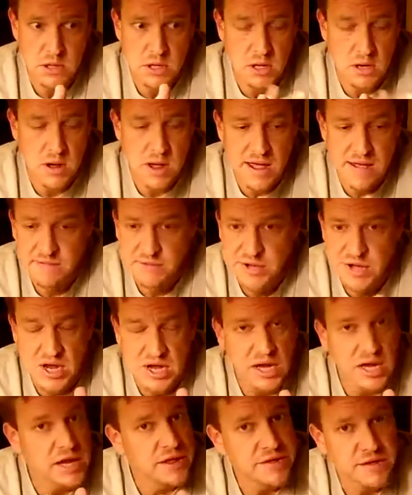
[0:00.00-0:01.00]
You know, I haven't
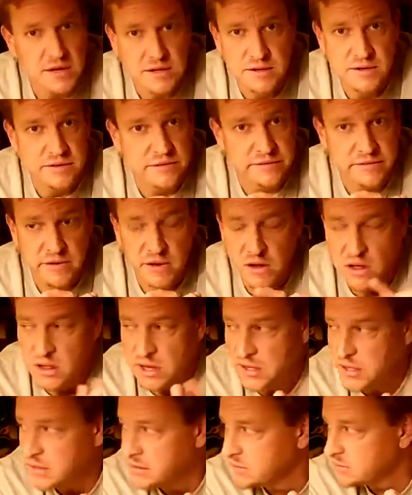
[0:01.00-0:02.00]
done anything to this thing.
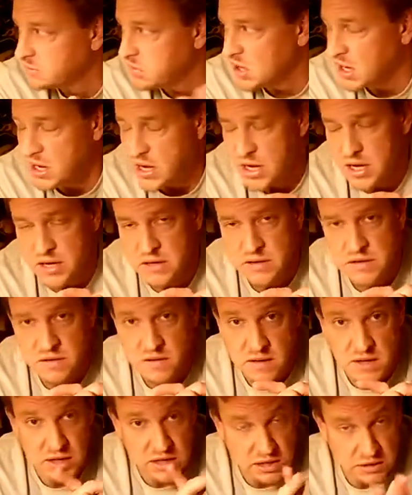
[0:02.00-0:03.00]
All I did is plug it into
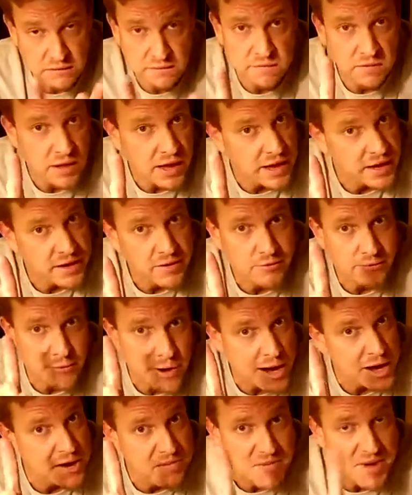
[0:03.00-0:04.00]
the E-Flight
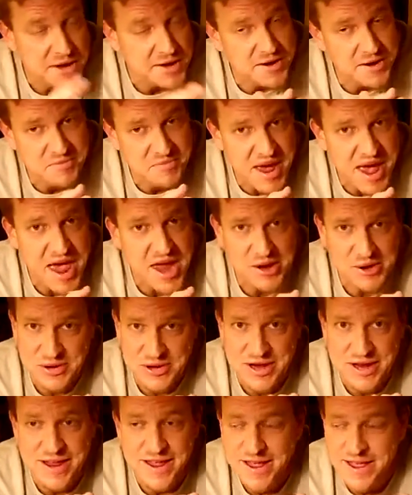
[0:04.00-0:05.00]
recommended
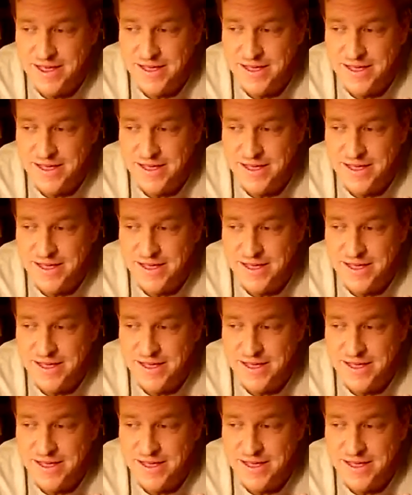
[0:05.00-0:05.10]
battery.